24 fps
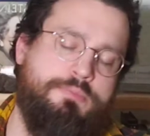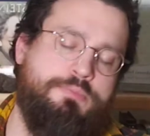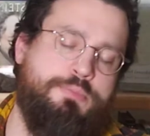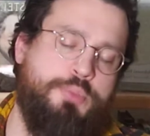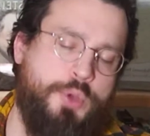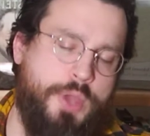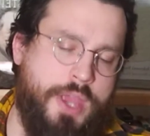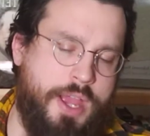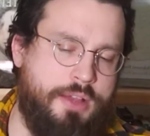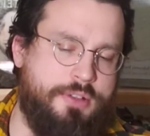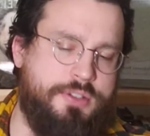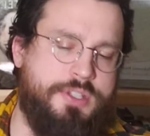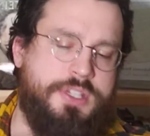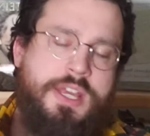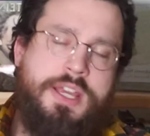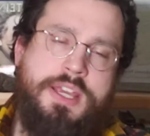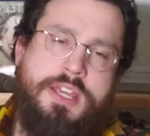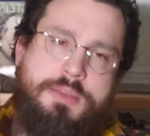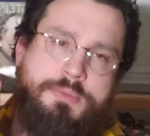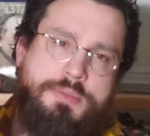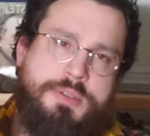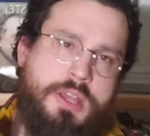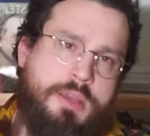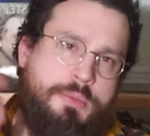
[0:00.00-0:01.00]
Bukowski, I
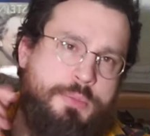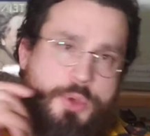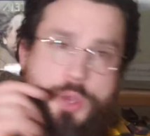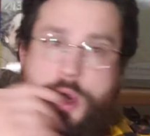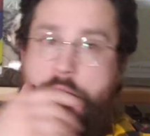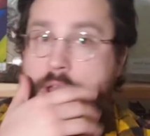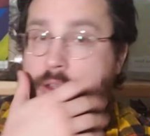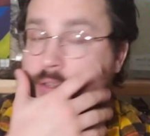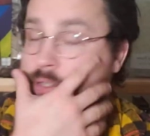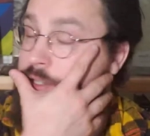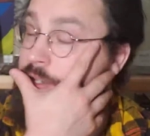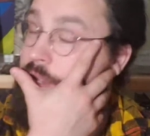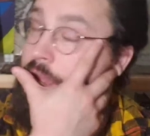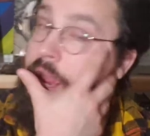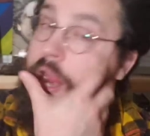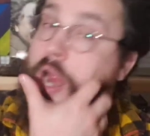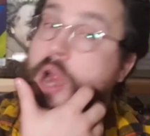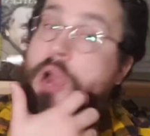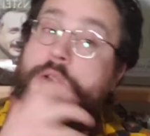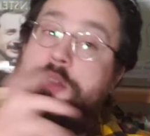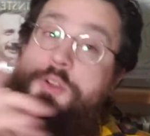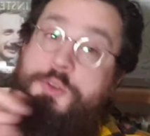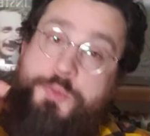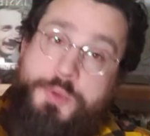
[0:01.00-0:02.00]
keep saying Bukowski,
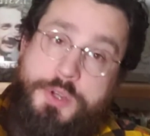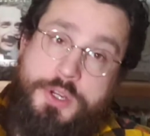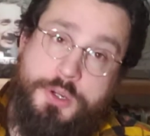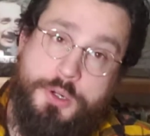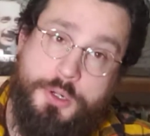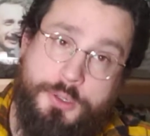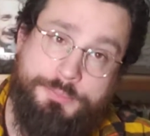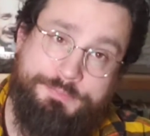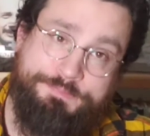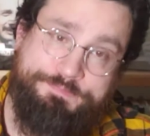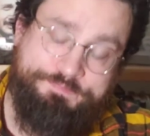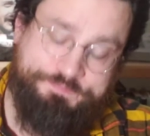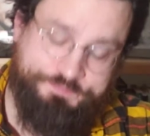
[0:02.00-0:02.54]
our speaker.